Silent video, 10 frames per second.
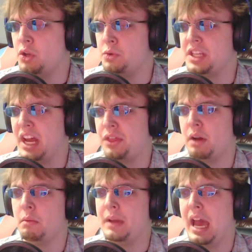And I thought
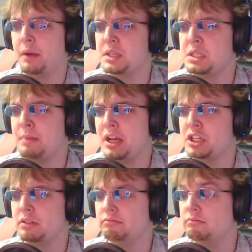what we had was
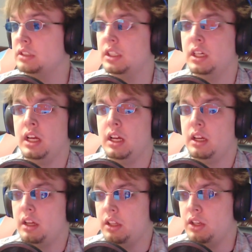special.
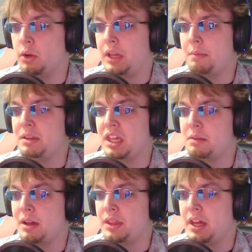No, can't be thinking
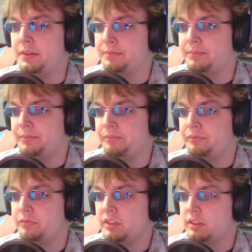about that.
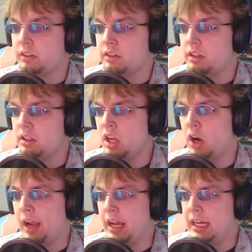All
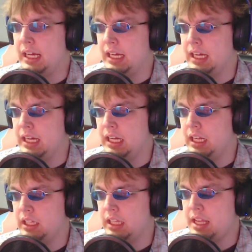right,
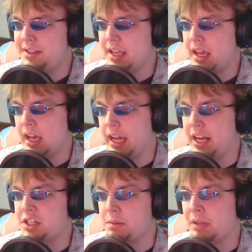uh, let's. I can
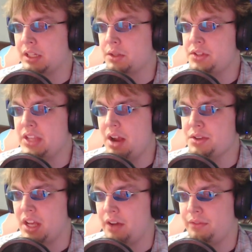actually block those stairs
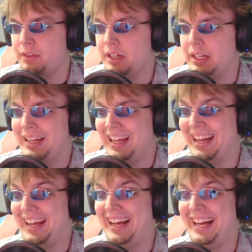off.
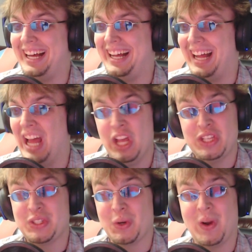Haha,
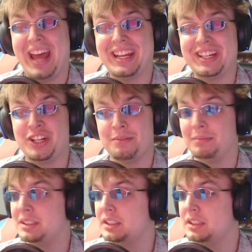stratagem.